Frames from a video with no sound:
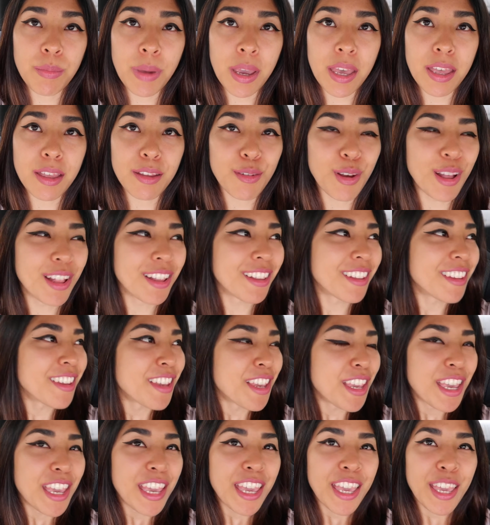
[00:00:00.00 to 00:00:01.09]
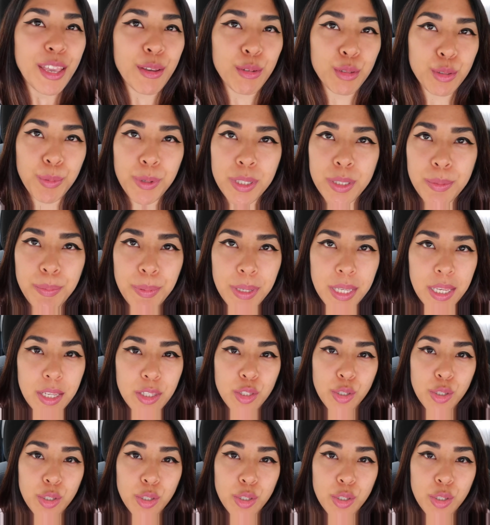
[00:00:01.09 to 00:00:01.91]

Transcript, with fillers: mile, well, it was supposed to be a